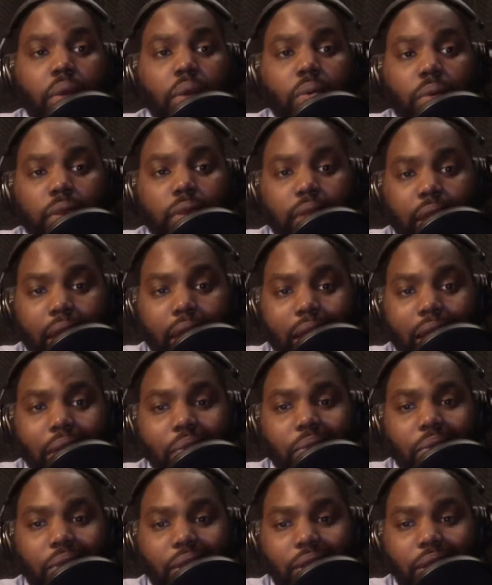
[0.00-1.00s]

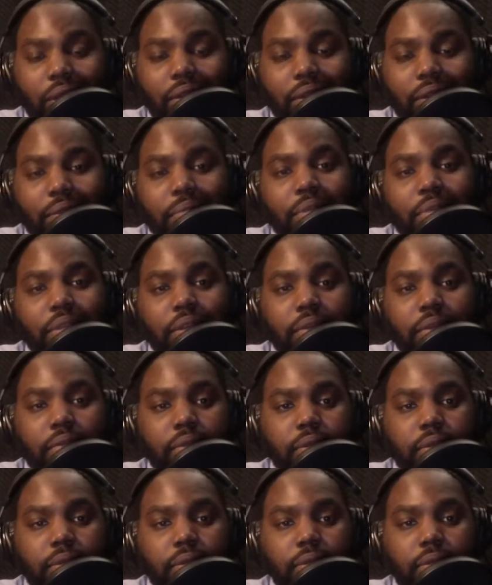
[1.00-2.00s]
without killing themselves?
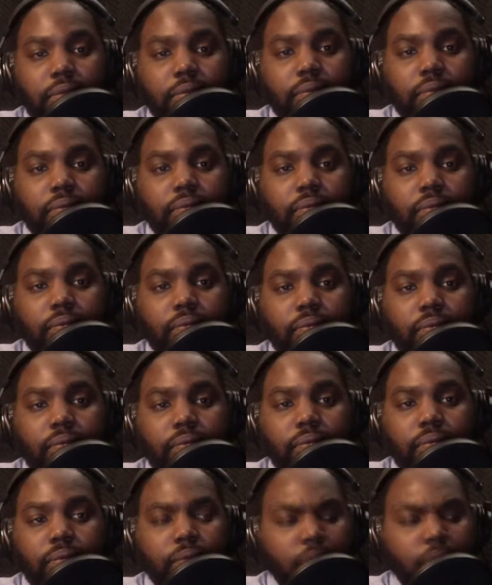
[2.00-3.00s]

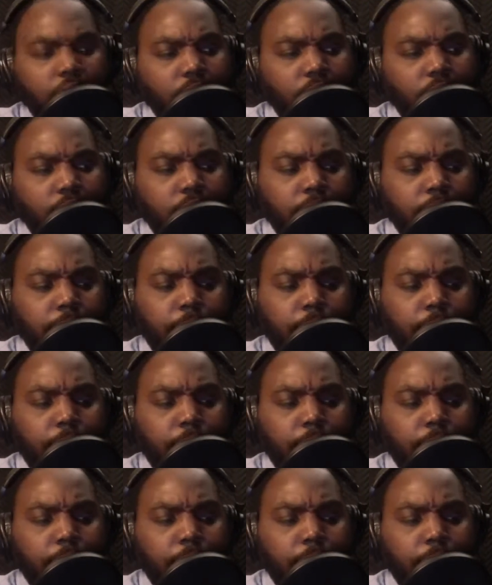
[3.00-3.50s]
What can we do?